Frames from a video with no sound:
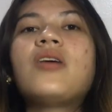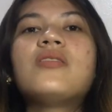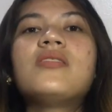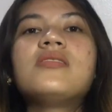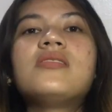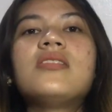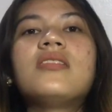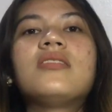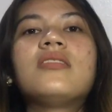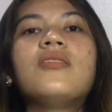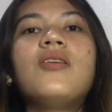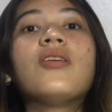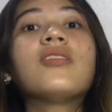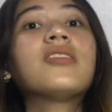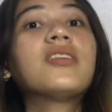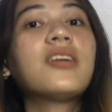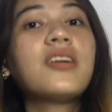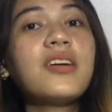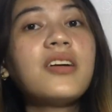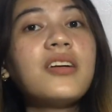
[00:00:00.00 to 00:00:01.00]
does it
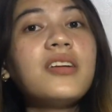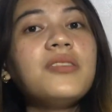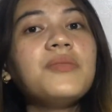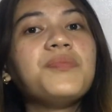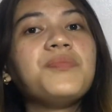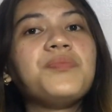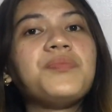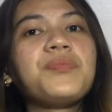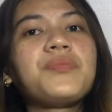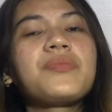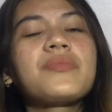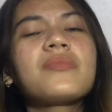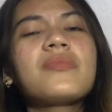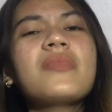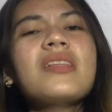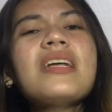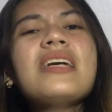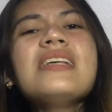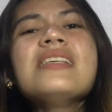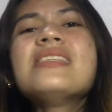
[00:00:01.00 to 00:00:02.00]
occur,
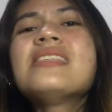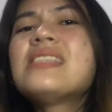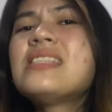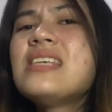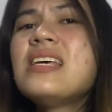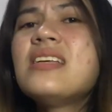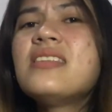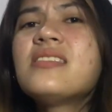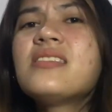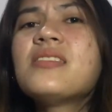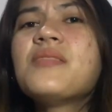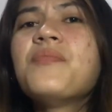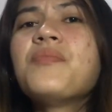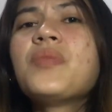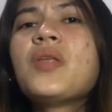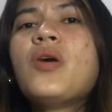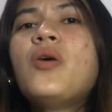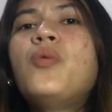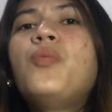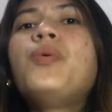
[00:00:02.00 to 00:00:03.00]
since
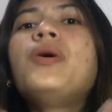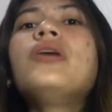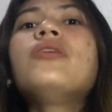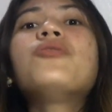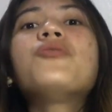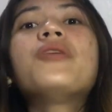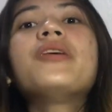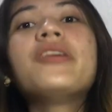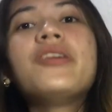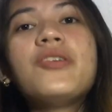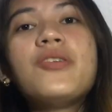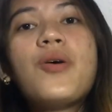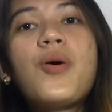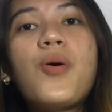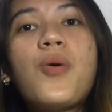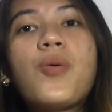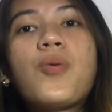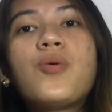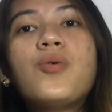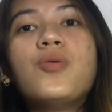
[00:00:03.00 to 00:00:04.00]
we already
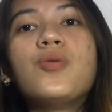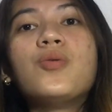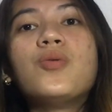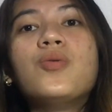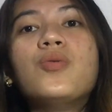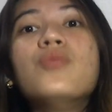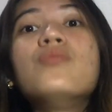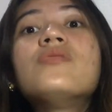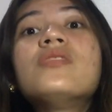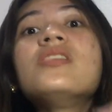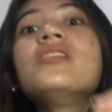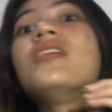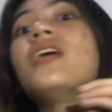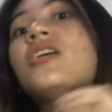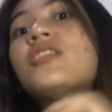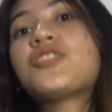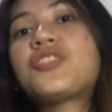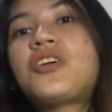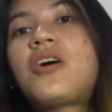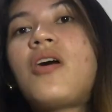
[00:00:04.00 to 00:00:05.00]
know kung unsa na
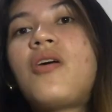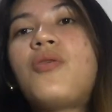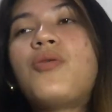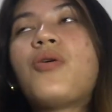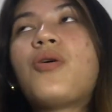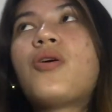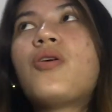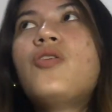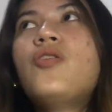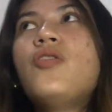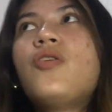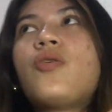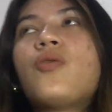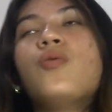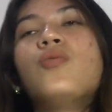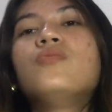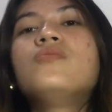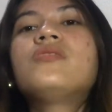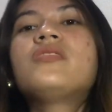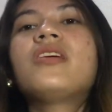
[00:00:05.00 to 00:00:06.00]
siya, or
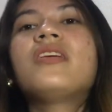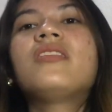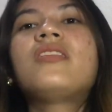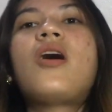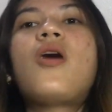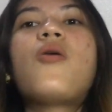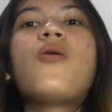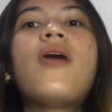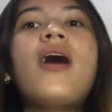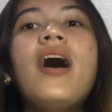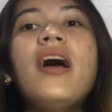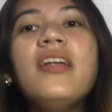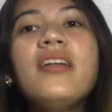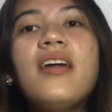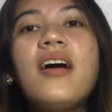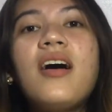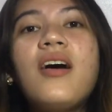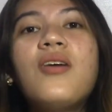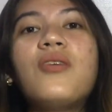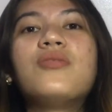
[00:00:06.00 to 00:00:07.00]
kung unsay naong
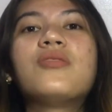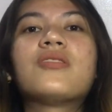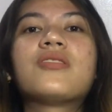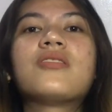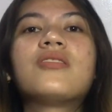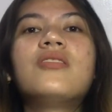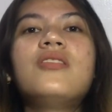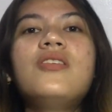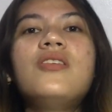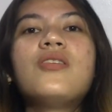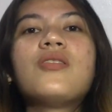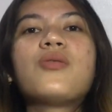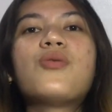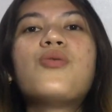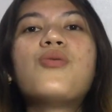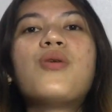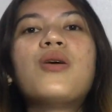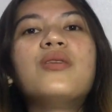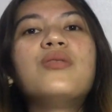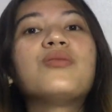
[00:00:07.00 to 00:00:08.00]
ana, or
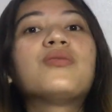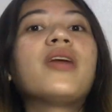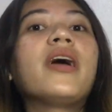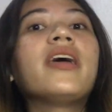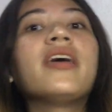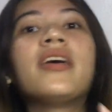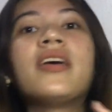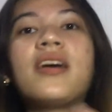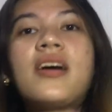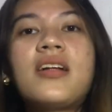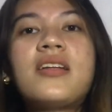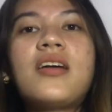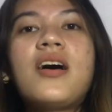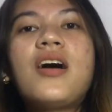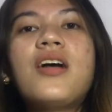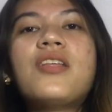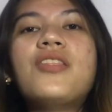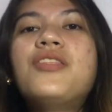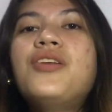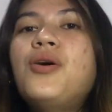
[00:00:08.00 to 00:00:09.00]
kung anong naingana.
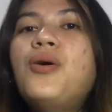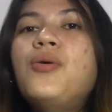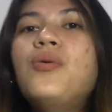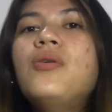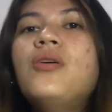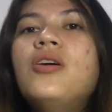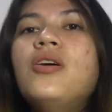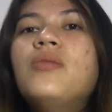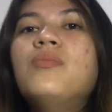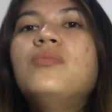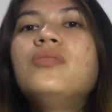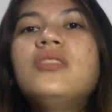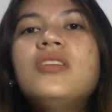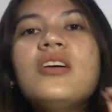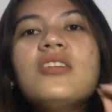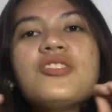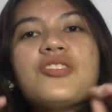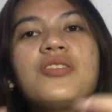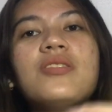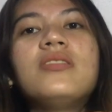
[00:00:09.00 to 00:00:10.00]
Though
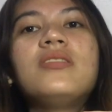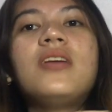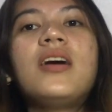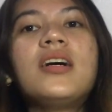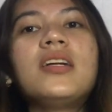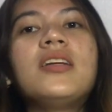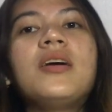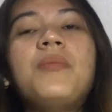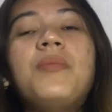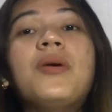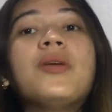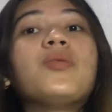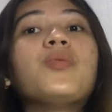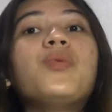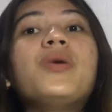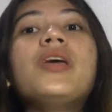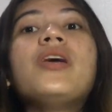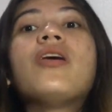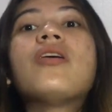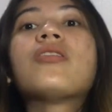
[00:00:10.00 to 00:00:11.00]
touch good ana, but
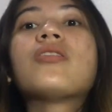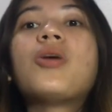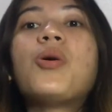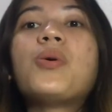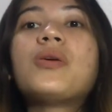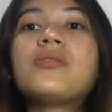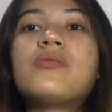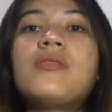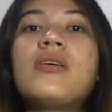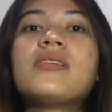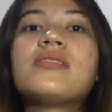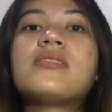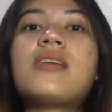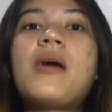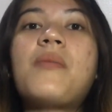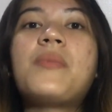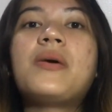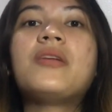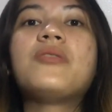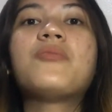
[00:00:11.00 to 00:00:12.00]
we are going to
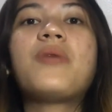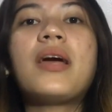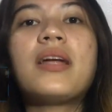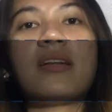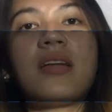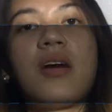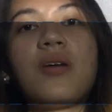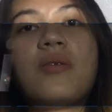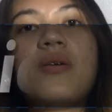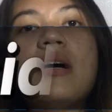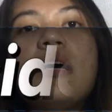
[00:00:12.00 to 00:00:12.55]
examine right now